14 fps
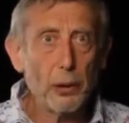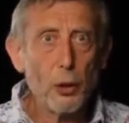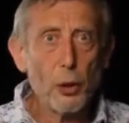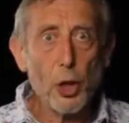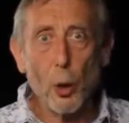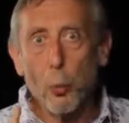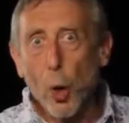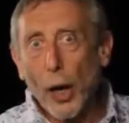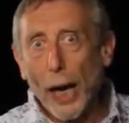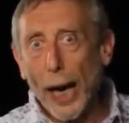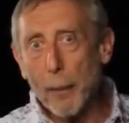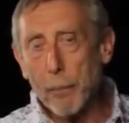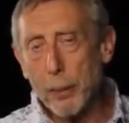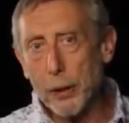So what
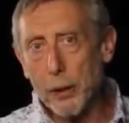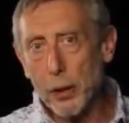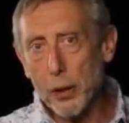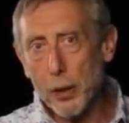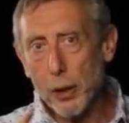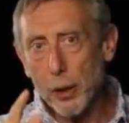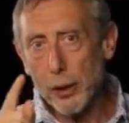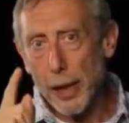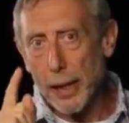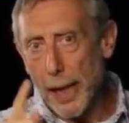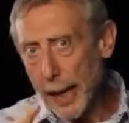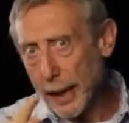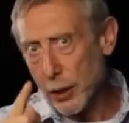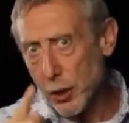happens the
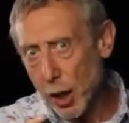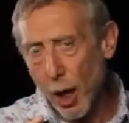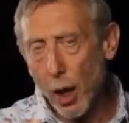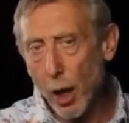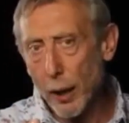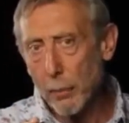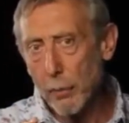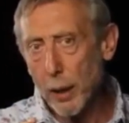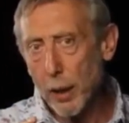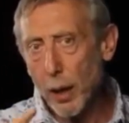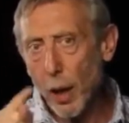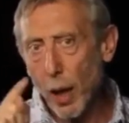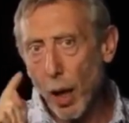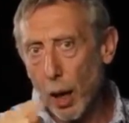next time
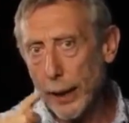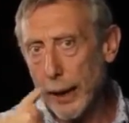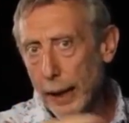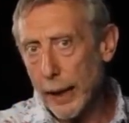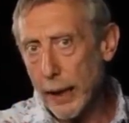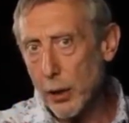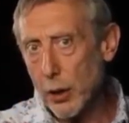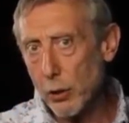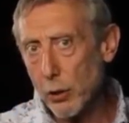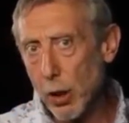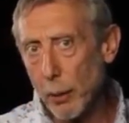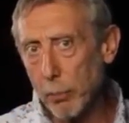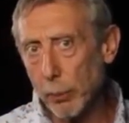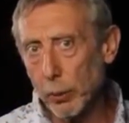I get into
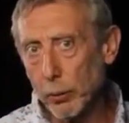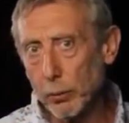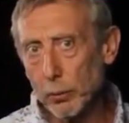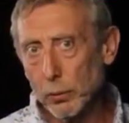trouble?